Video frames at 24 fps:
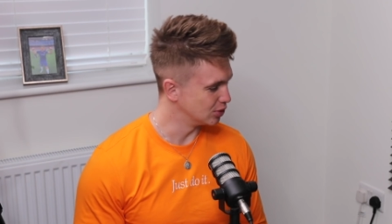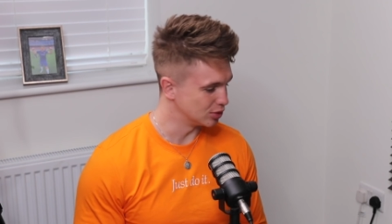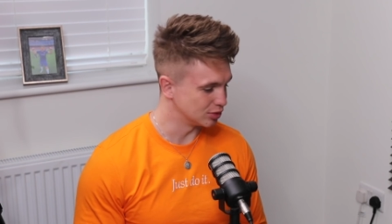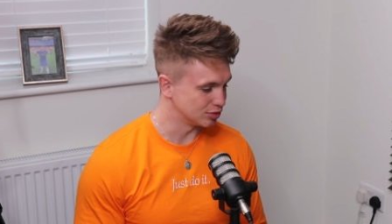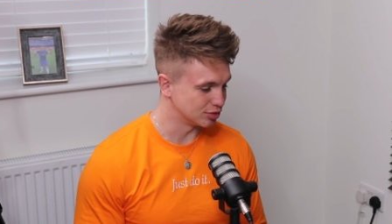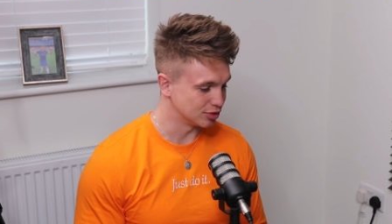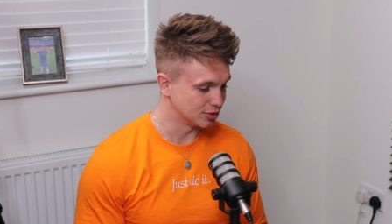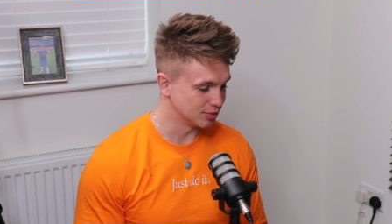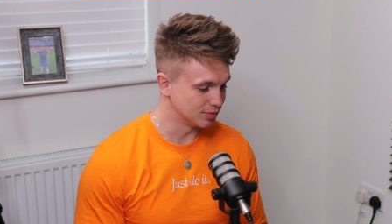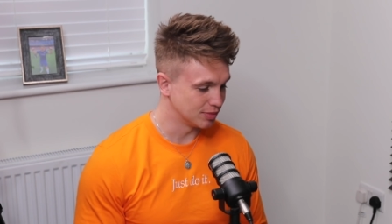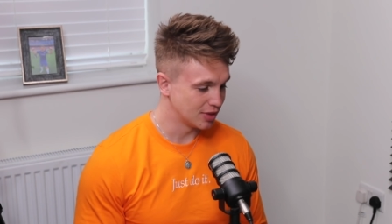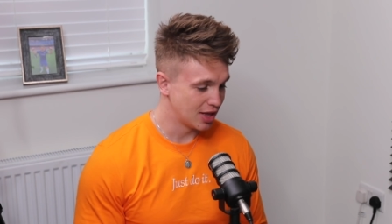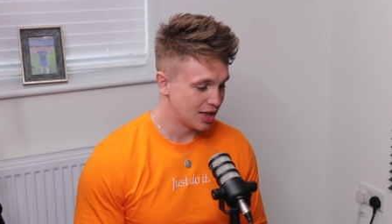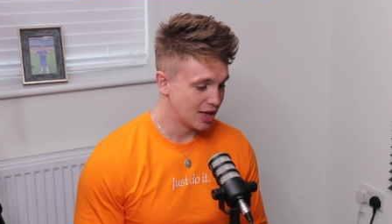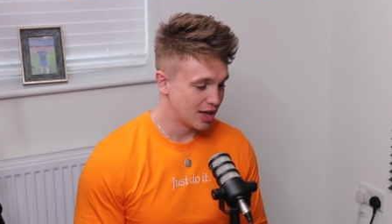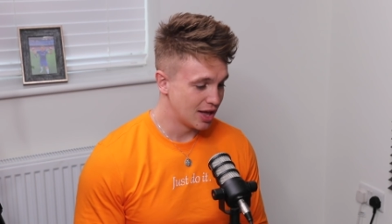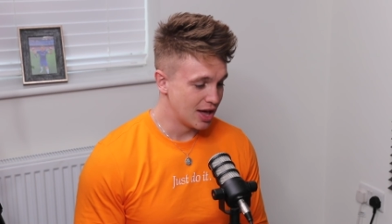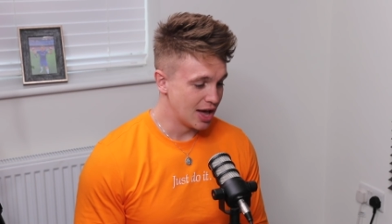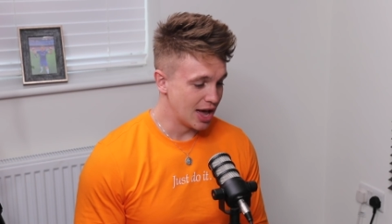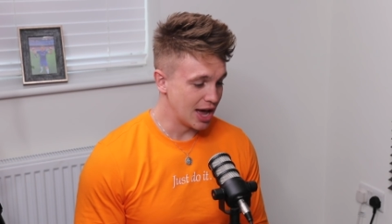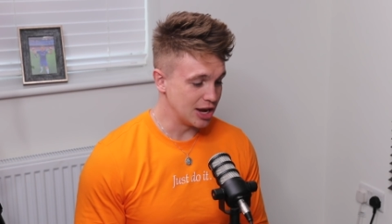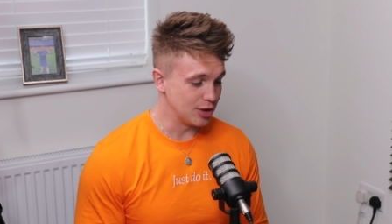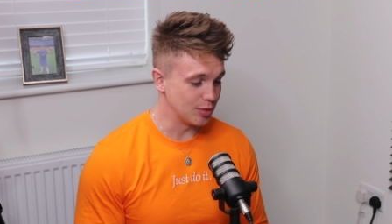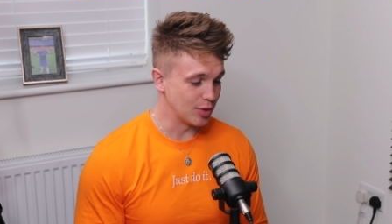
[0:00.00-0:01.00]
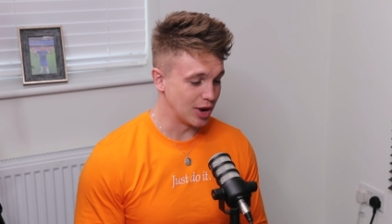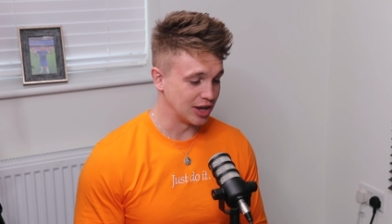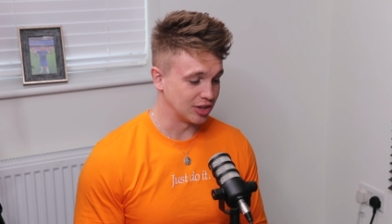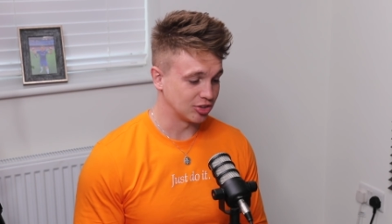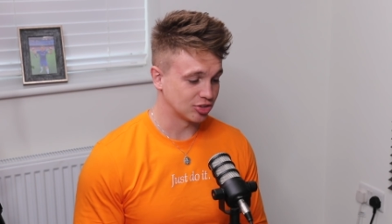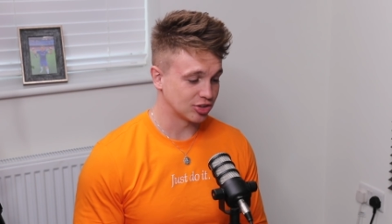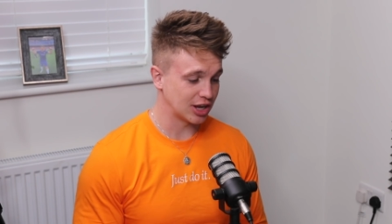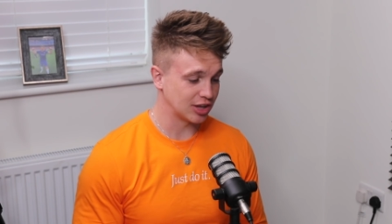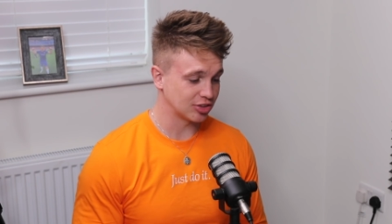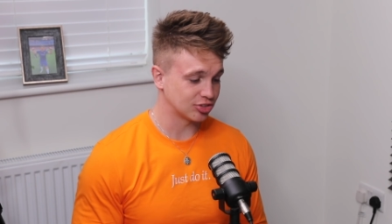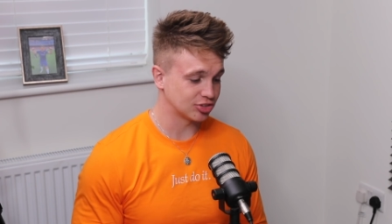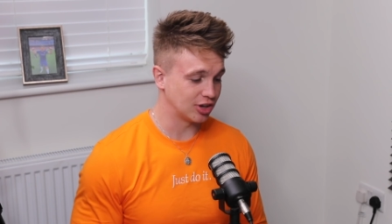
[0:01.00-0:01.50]
Awful.
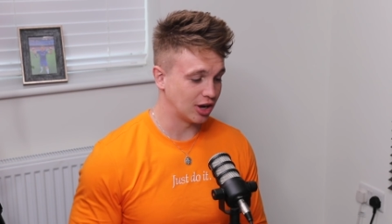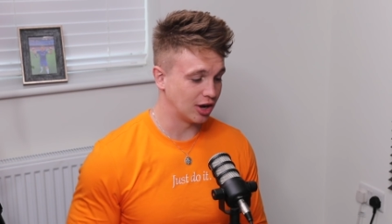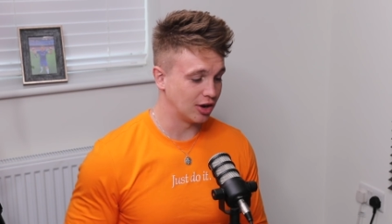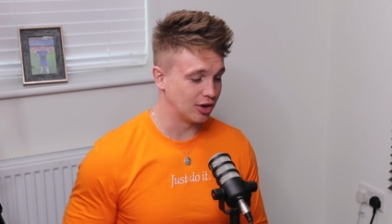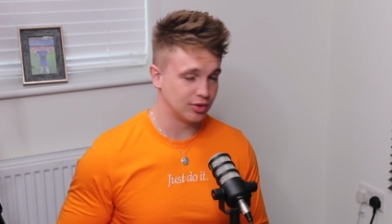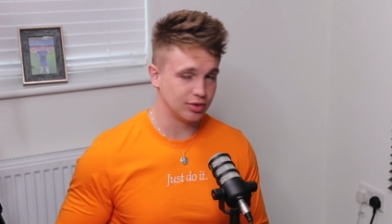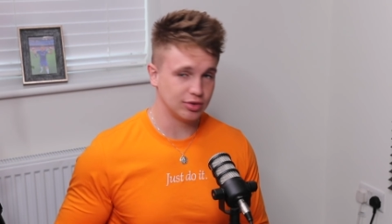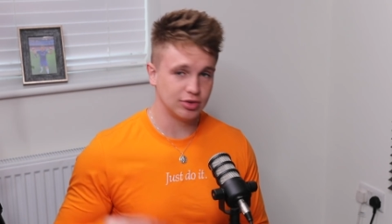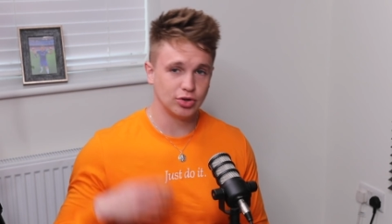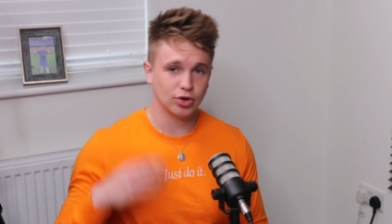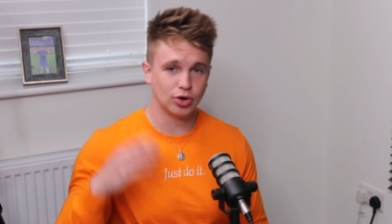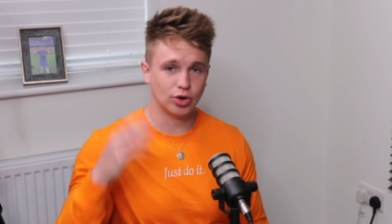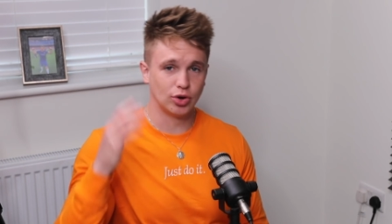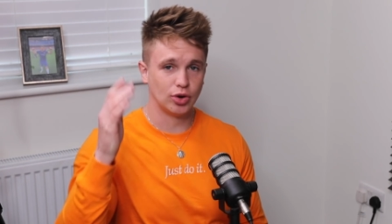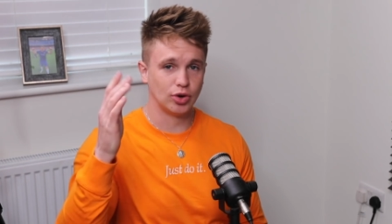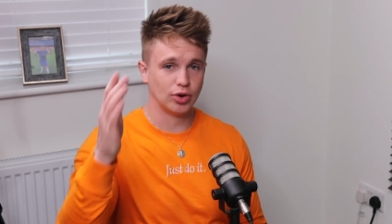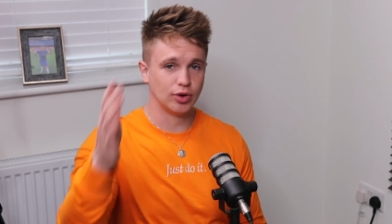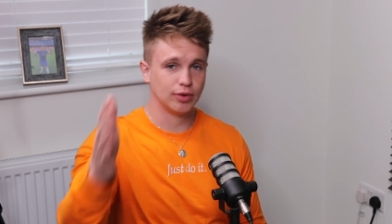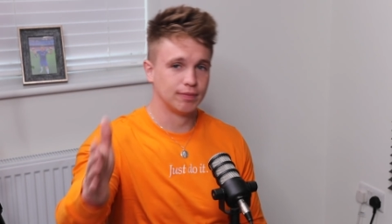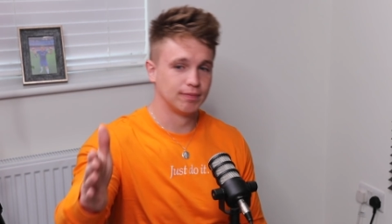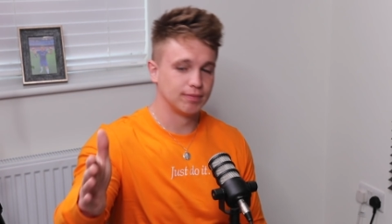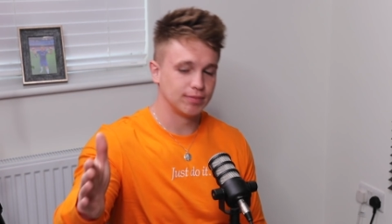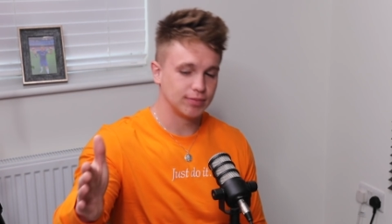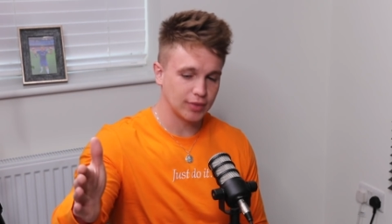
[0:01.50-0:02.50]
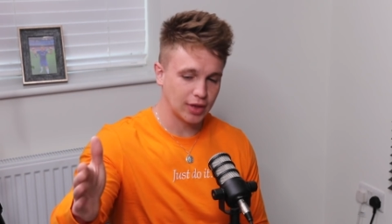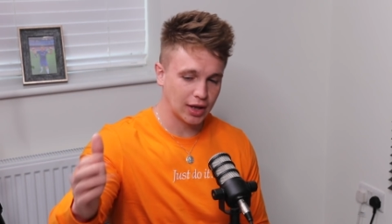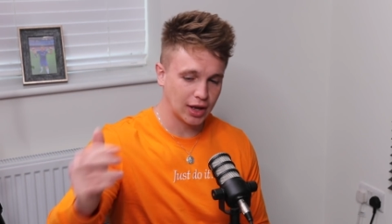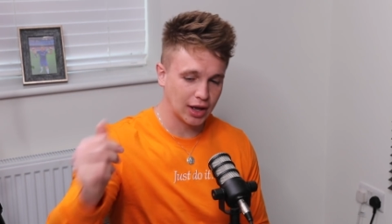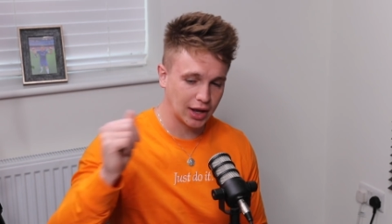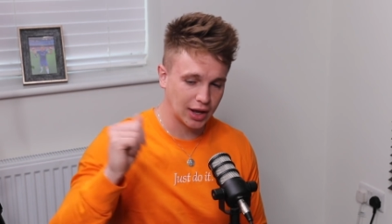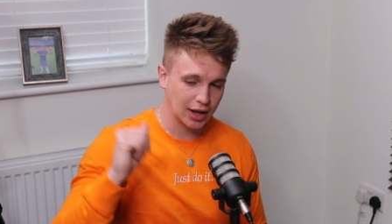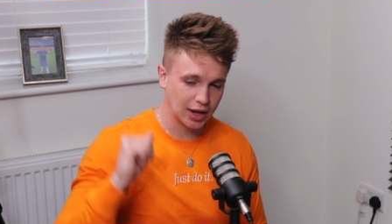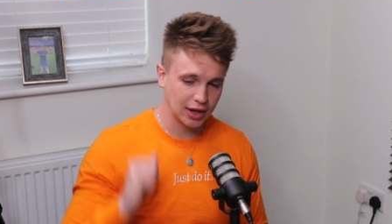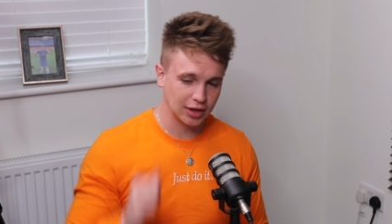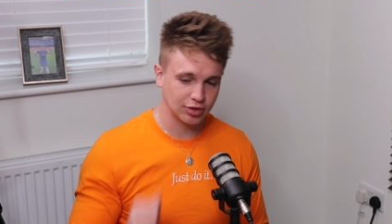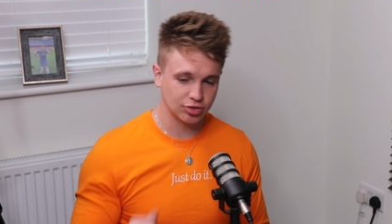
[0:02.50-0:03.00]
Anyways, let us know your
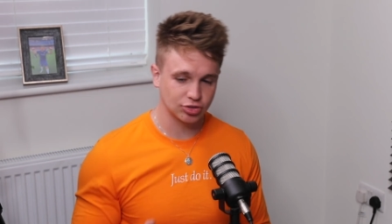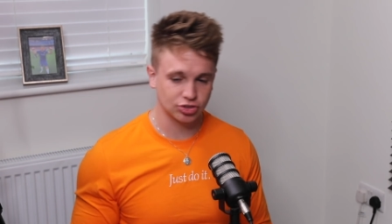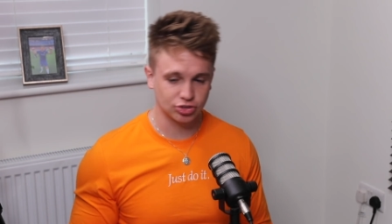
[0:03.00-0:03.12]
uh,